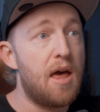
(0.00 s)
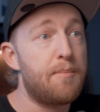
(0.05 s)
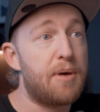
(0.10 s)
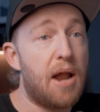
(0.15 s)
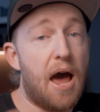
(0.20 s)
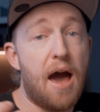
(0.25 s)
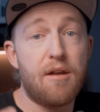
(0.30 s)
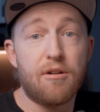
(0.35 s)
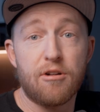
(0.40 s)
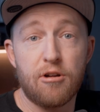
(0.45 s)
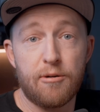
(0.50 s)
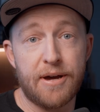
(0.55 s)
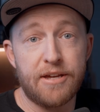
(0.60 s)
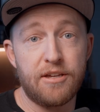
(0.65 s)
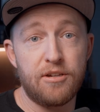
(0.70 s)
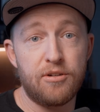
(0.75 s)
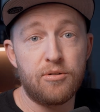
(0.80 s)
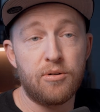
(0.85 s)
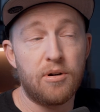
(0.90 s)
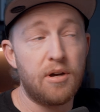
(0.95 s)
but I don't know about
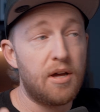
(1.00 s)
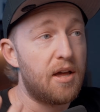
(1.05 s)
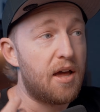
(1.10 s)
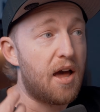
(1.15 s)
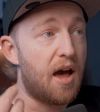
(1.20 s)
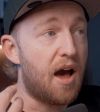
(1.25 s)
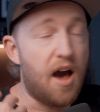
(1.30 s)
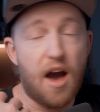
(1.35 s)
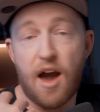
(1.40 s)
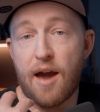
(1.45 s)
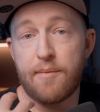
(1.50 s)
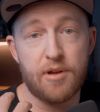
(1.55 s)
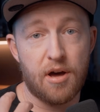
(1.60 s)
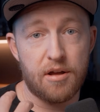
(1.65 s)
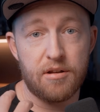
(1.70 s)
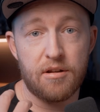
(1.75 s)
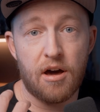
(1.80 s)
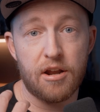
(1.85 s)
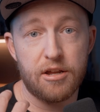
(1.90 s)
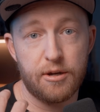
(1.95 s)
you, I'm
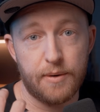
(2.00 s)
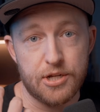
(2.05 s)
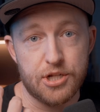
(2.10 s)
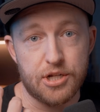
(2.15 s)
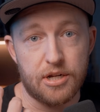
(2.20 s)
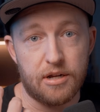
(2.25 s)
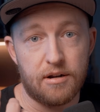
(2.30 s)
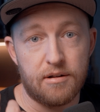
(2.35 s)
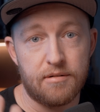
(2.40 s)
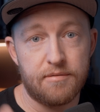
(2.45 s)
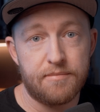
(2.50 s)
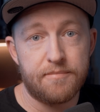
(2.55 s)
not an audio engineer.